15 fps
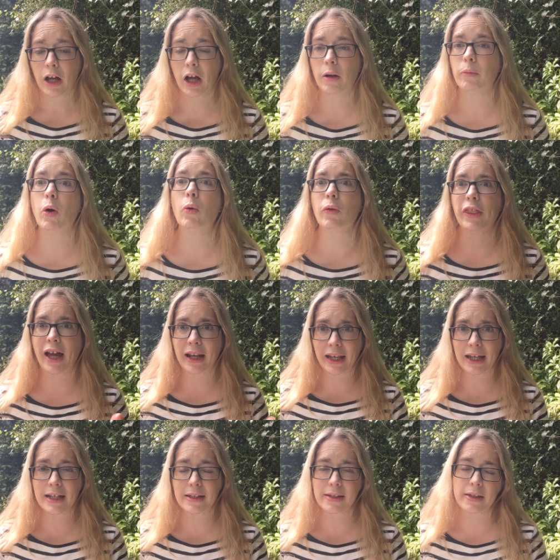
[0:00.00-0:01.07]
Um, oh,
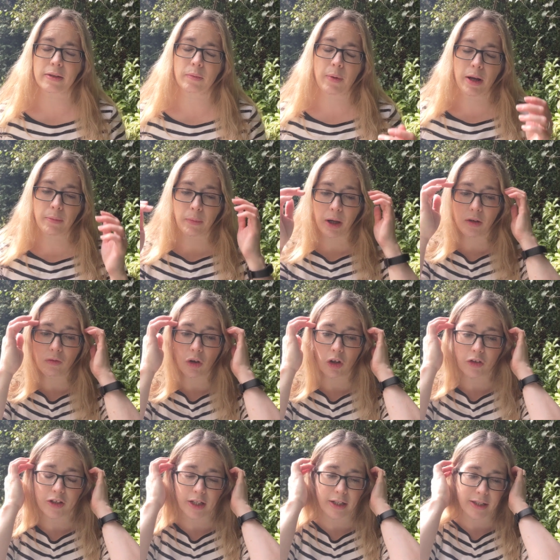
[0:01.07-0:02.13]
that is when my
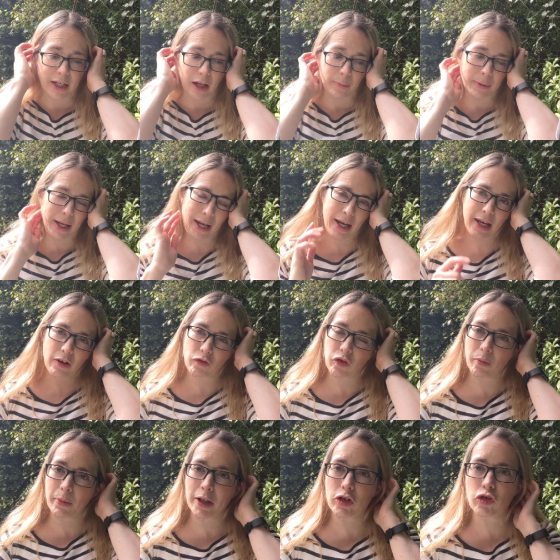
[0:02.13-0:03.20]
royalties come in
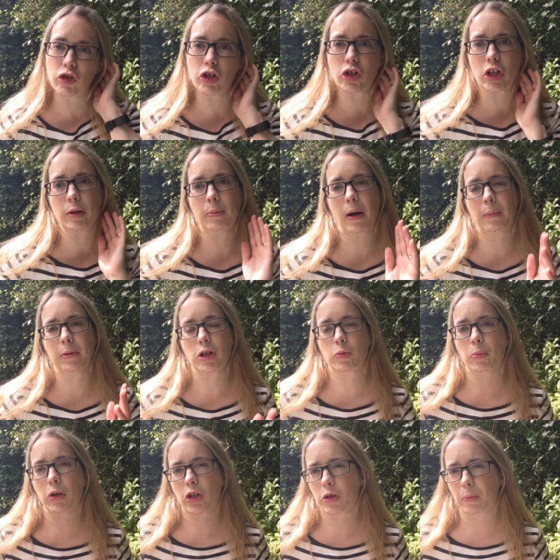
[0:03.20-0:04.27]
for my traditionally
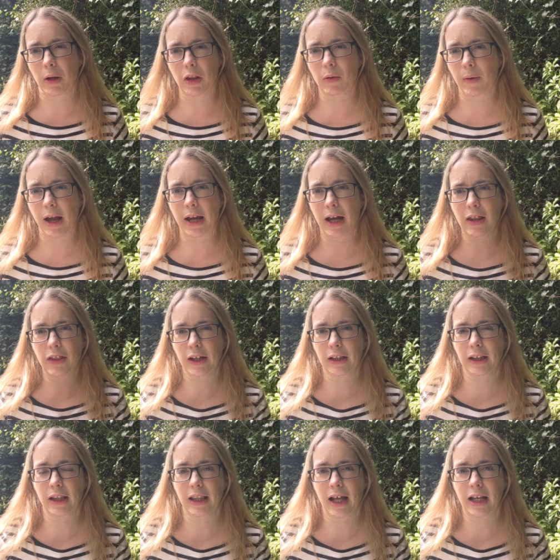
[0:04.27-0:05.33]
published books, by the way. I
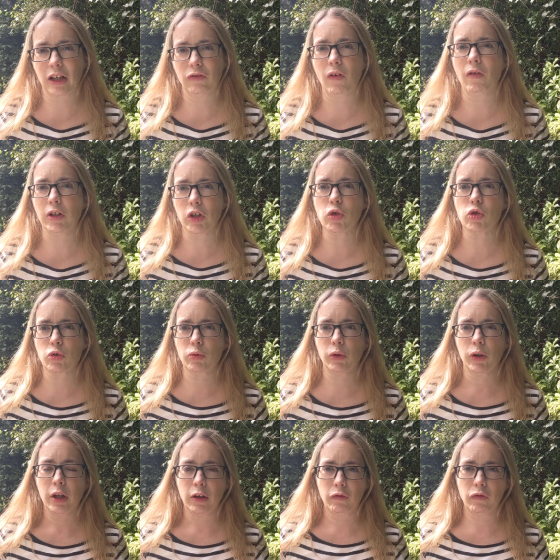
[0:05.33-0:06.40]
think that that is very
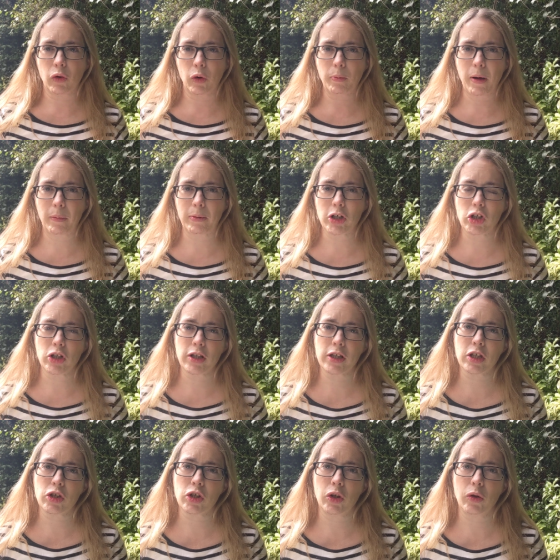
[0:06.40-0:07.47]
usual for
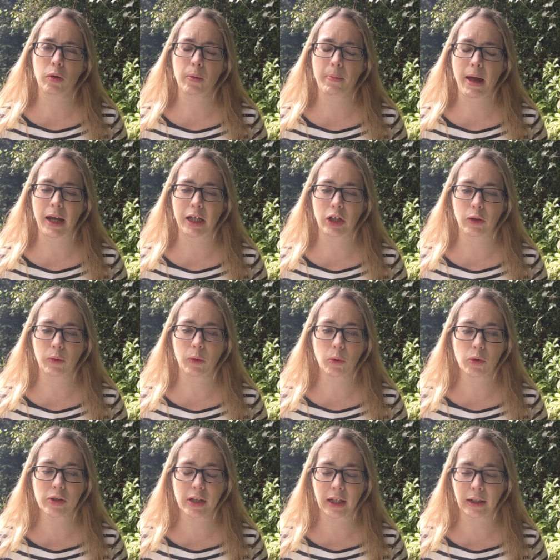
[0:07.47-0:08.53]
publishers to pay you
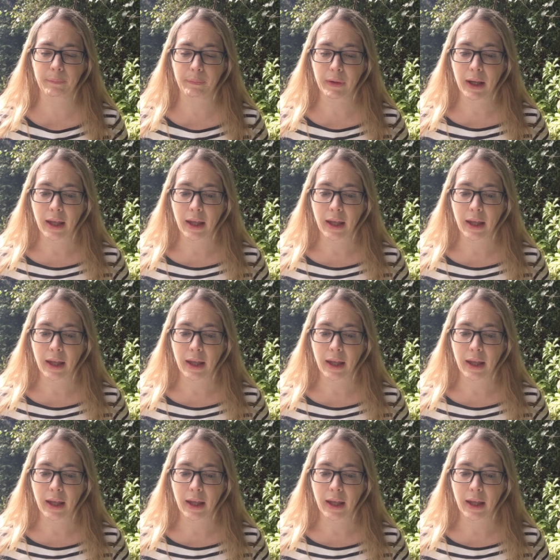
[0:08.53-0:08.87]
quarterly.